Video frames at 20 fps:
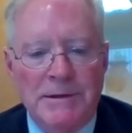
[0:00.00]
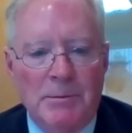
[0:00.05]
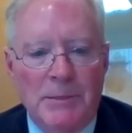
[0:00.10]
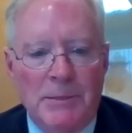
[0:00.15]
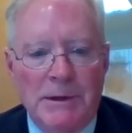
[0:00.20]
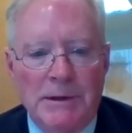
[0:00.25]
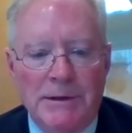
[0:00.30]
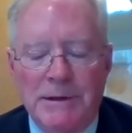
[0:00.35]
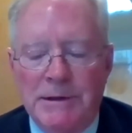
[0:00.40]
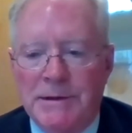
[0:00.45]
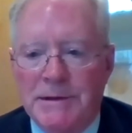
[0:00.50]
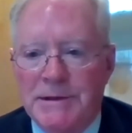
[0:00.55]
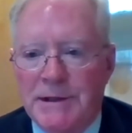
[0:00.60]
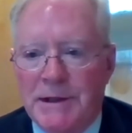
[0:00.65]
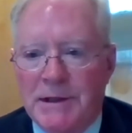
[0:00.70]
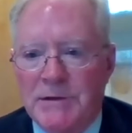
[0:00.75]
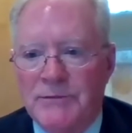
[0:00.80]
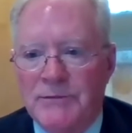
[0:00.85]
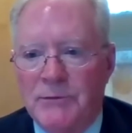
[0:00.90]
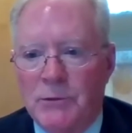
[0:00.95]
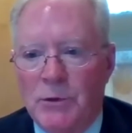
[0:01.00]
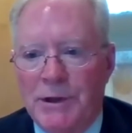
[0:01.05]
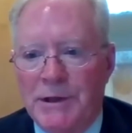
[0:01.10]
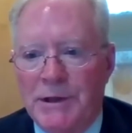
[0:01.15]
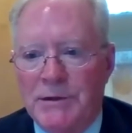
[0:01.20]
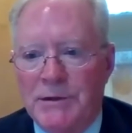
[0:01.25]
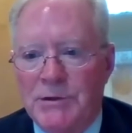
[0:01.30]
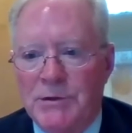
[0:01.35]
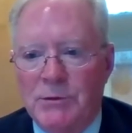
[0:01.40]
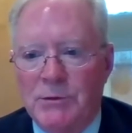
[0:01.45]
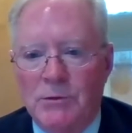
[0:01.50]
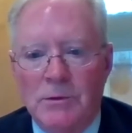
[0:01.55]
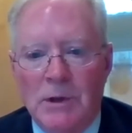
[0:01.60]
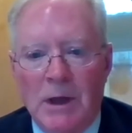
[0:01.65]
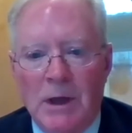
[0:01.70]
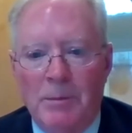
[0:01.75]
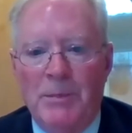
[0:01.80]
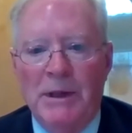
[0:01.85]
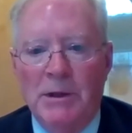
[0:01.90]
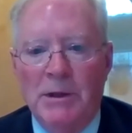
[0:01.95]

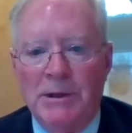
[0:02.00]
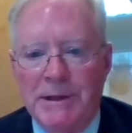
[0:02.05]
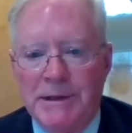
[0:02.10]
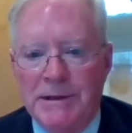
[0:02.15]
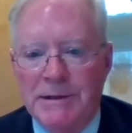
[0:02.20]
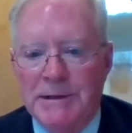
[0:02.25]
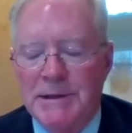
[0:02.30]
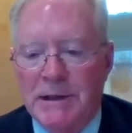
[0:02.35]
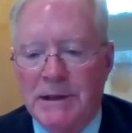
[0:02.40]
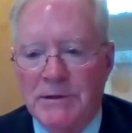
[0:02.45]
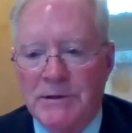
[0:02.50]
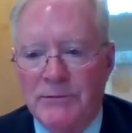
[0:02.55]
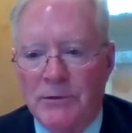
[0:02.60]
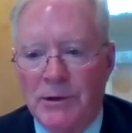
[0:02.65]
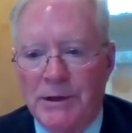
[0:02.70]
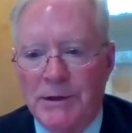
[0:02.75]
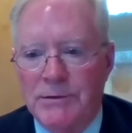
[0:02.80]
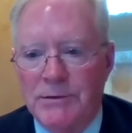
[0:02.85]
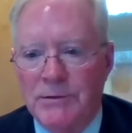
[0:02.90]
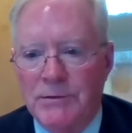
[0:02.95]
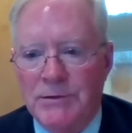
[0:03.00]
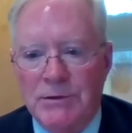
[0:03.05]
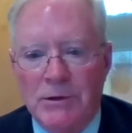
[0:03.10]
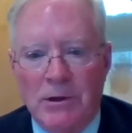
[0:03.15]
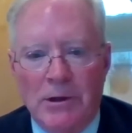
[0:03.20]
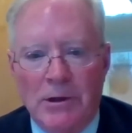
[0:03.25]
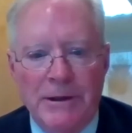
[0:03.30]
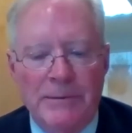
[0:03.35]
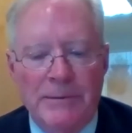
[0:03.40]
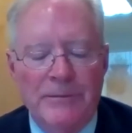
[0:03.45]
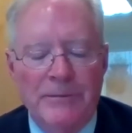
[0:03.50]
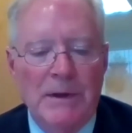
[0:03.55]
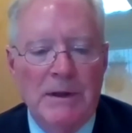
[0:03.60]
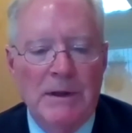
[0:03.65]
$1,642,000,000, sorry.